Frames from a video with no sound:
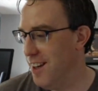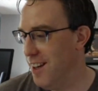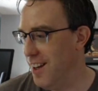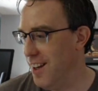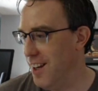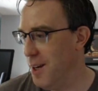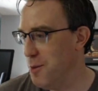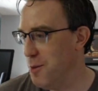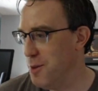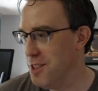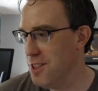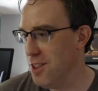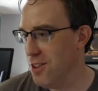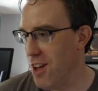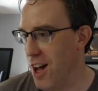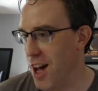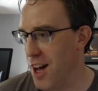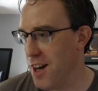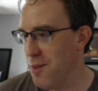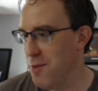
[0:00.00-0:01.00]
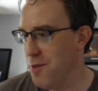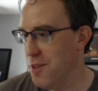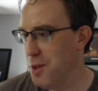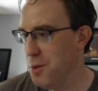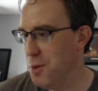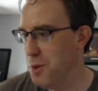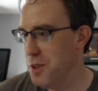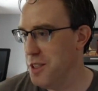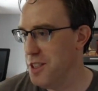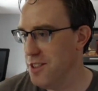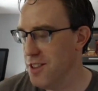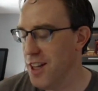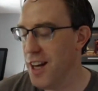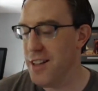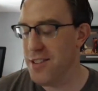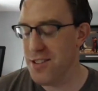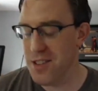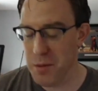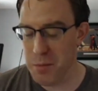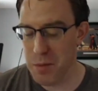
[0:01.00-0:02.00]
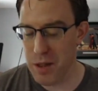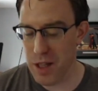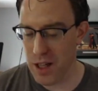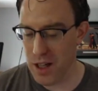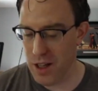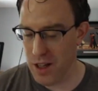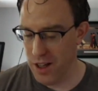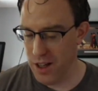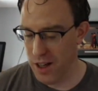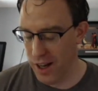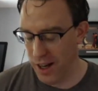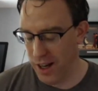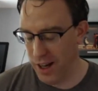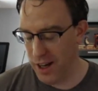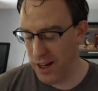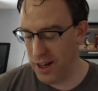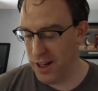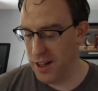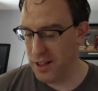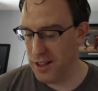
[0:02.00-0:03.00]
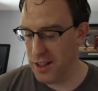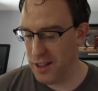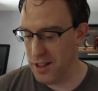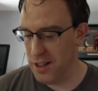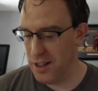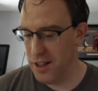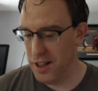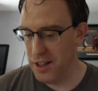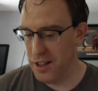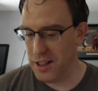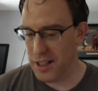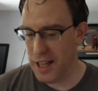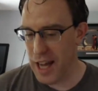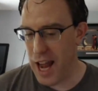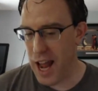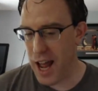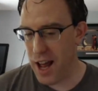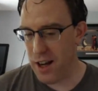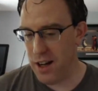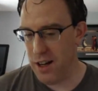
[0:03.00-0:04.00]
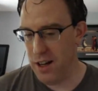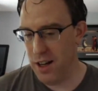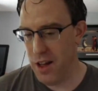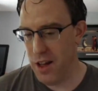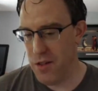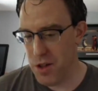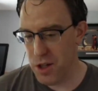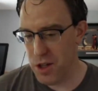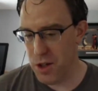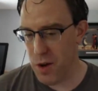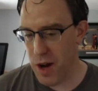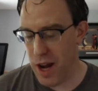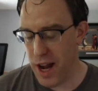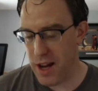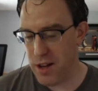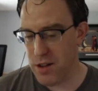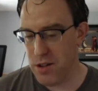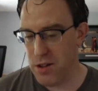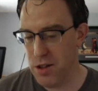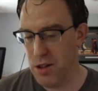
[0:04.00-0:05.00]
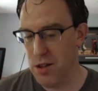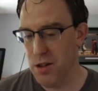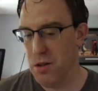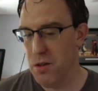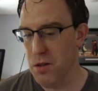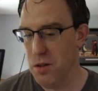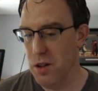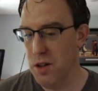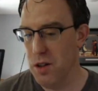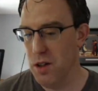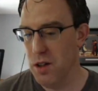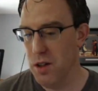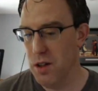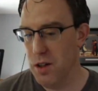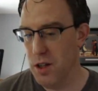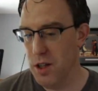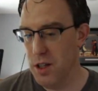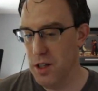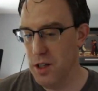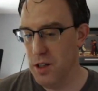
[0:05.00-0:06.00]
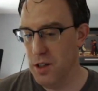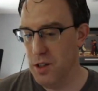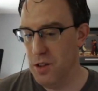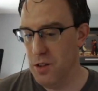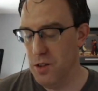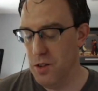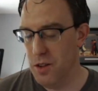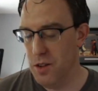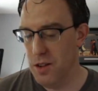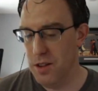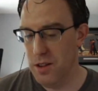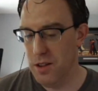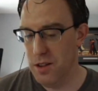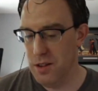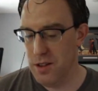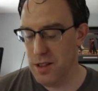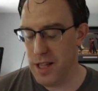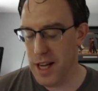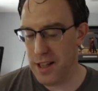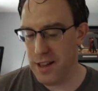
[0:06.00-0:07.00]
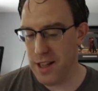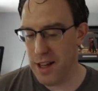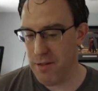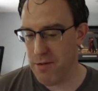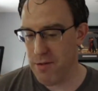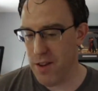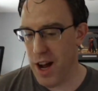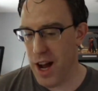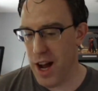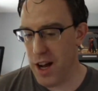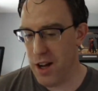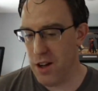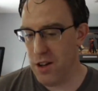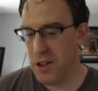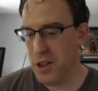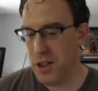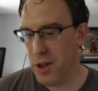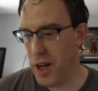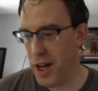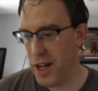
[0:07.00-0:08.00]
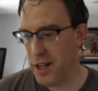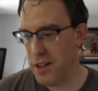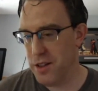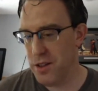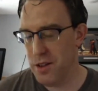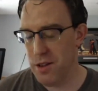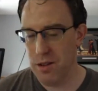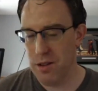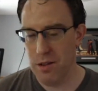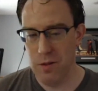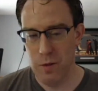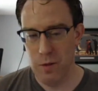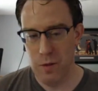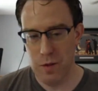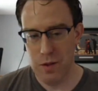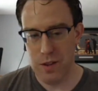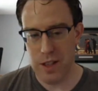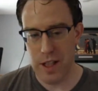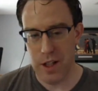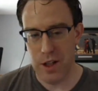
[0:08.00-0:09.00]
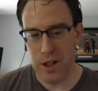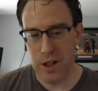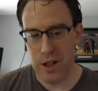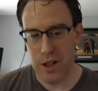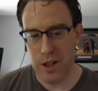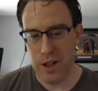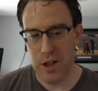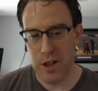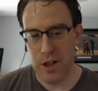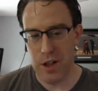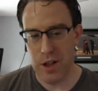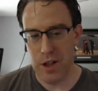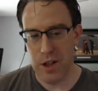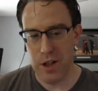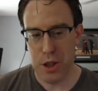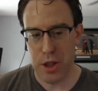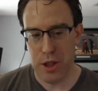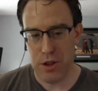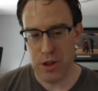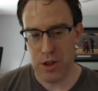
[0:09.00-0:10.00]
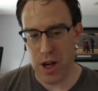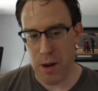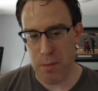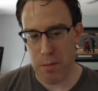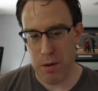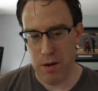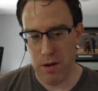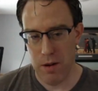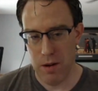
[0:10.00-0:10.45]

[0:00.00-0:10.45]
it was a lot of, you would design something in the CAD, and then you had to take that file and you had to send it off to a machine shop,